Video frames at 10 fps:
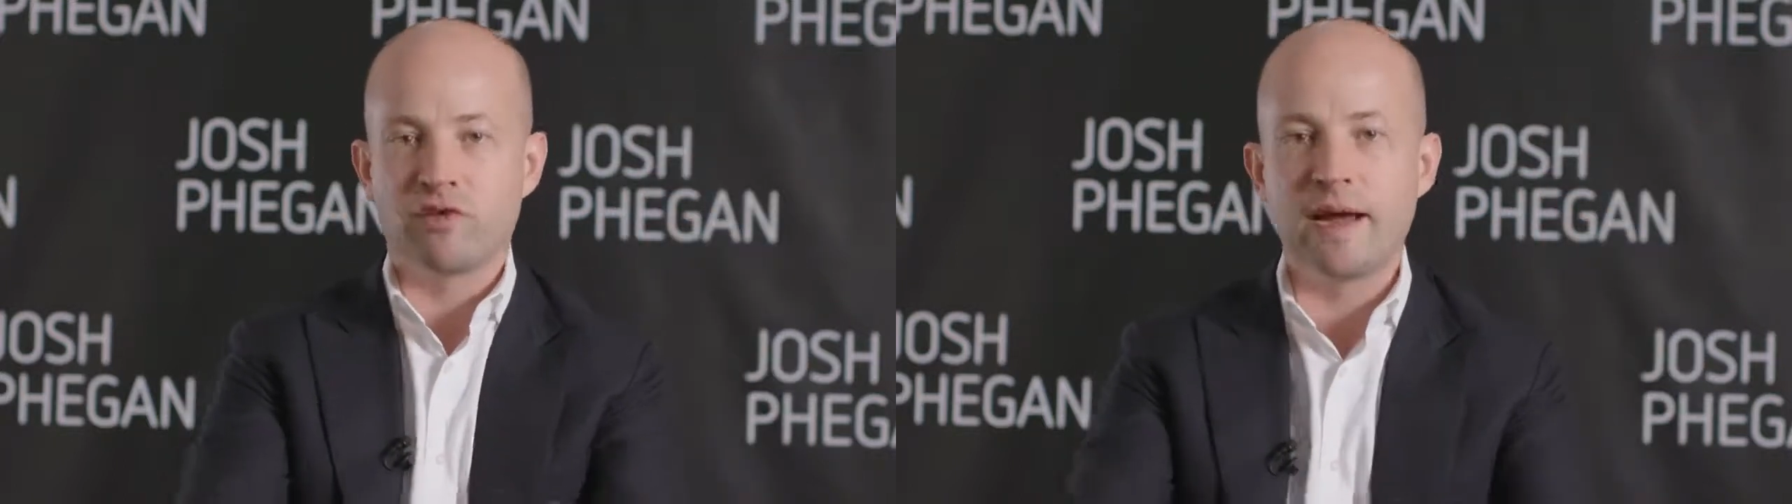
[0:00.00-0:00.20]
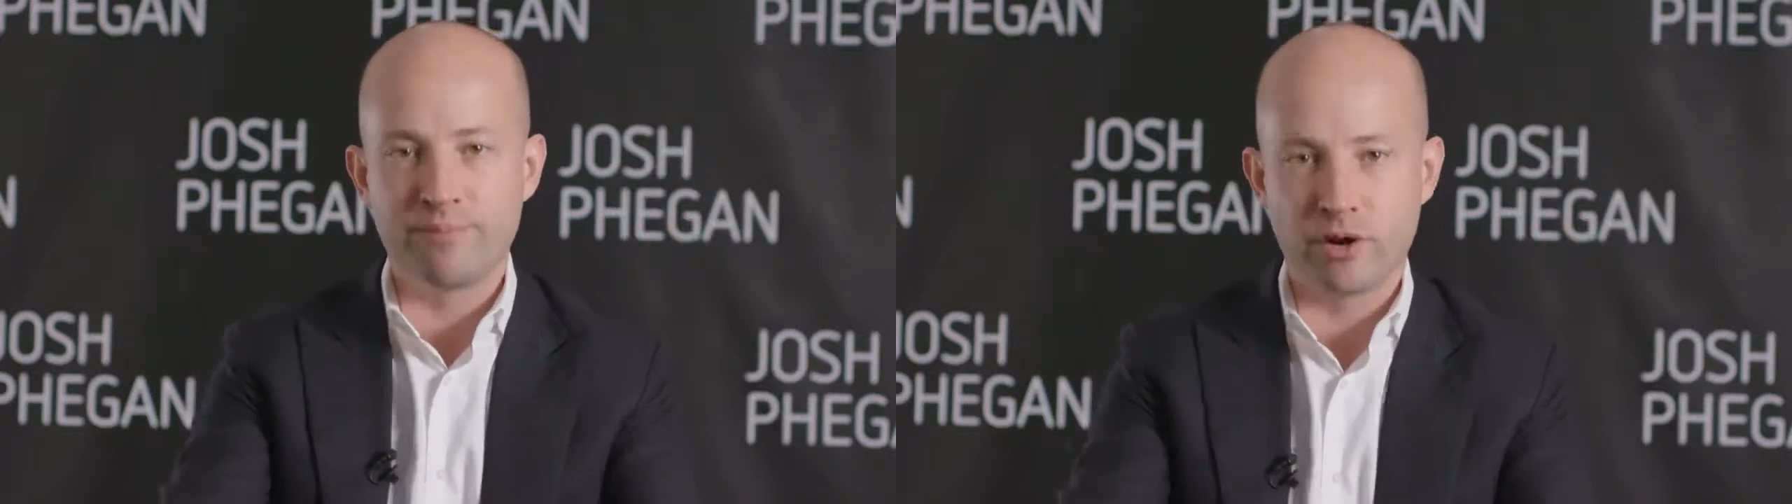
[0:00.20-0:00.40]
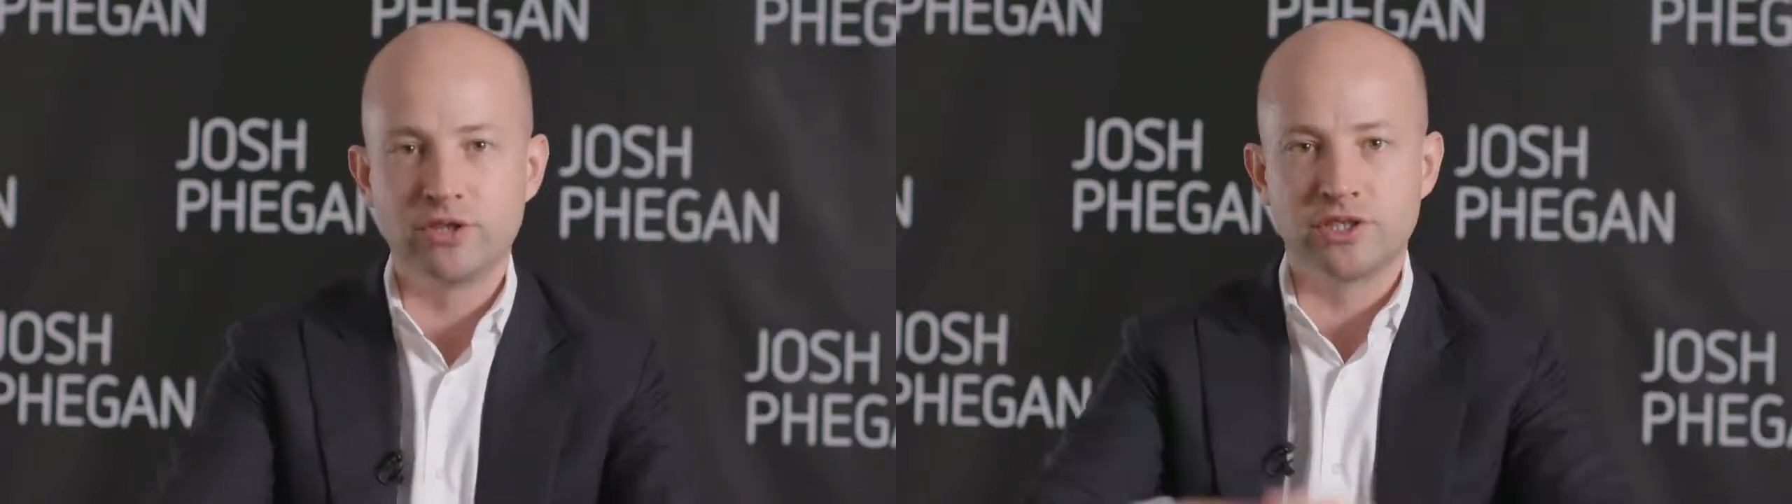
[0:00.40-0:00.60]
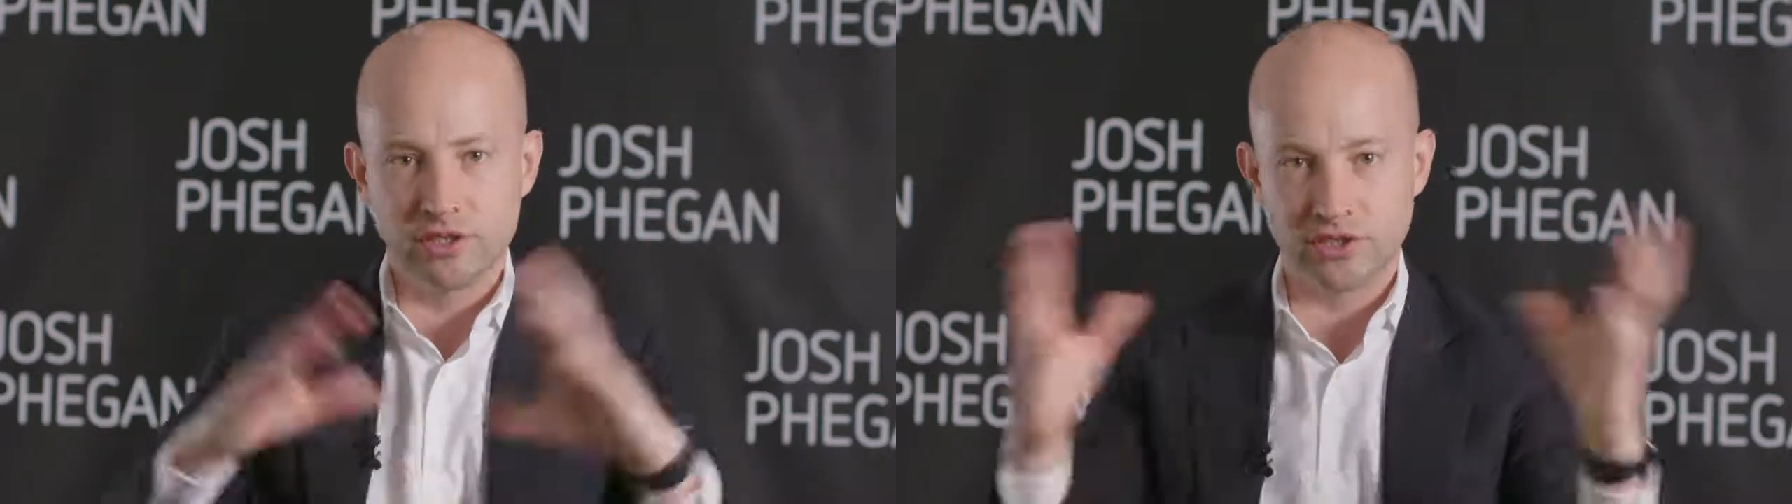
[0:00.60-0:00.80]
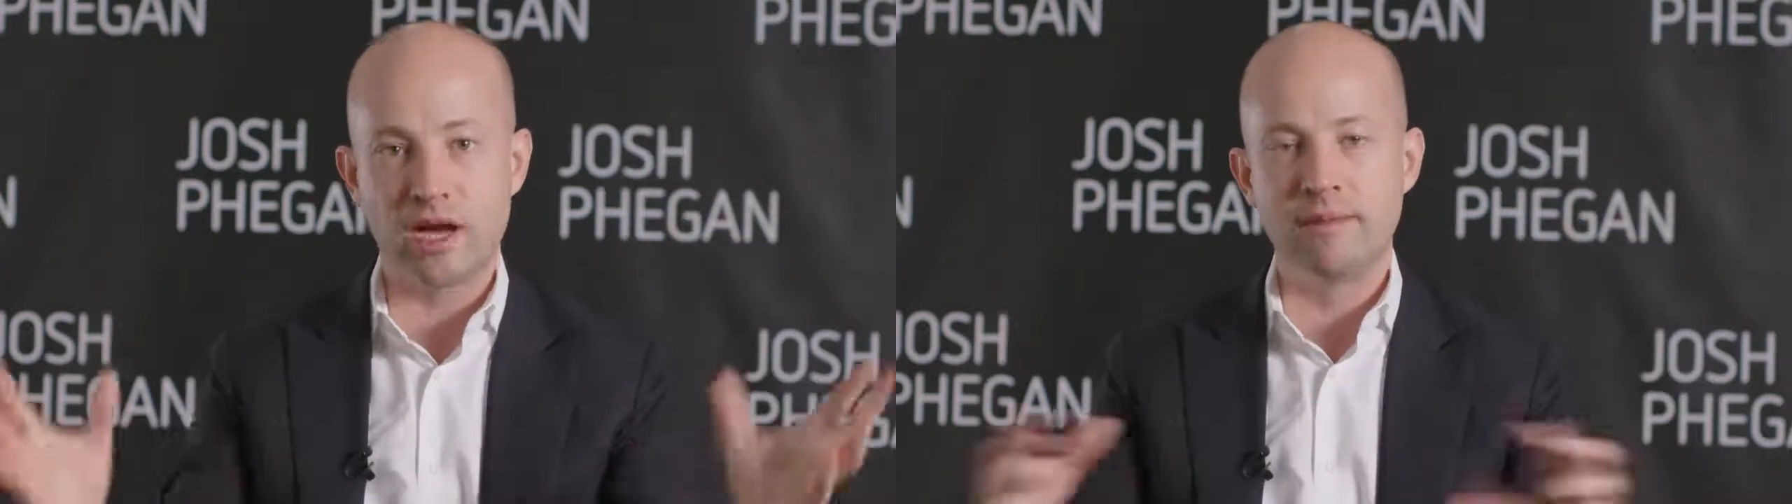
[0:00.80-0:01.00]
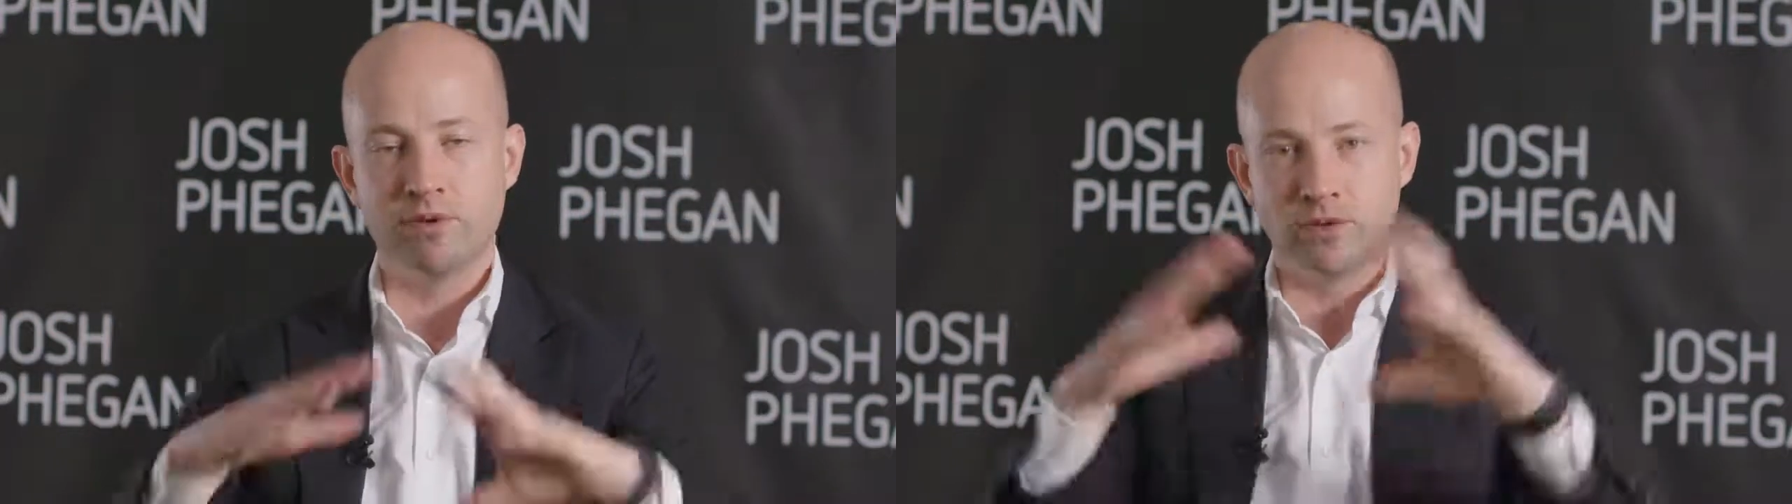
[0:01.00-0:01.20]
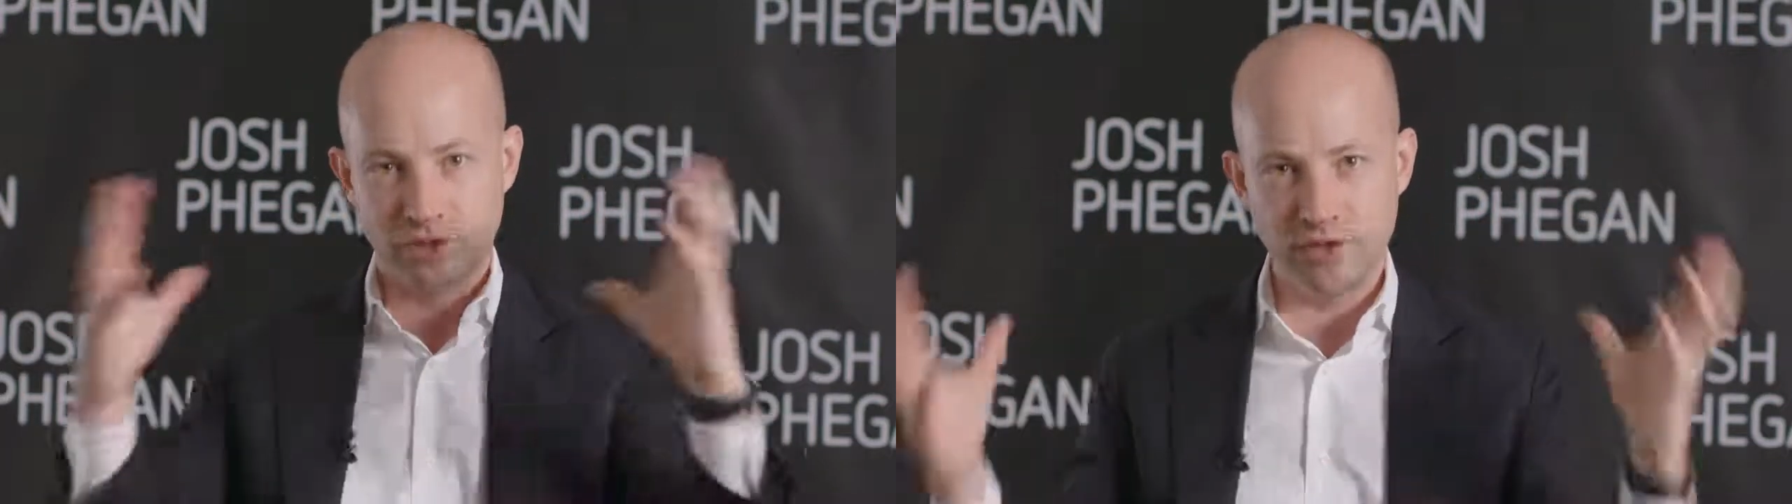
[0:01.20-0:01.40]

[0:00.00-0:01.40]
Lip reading: great brochures, signboards,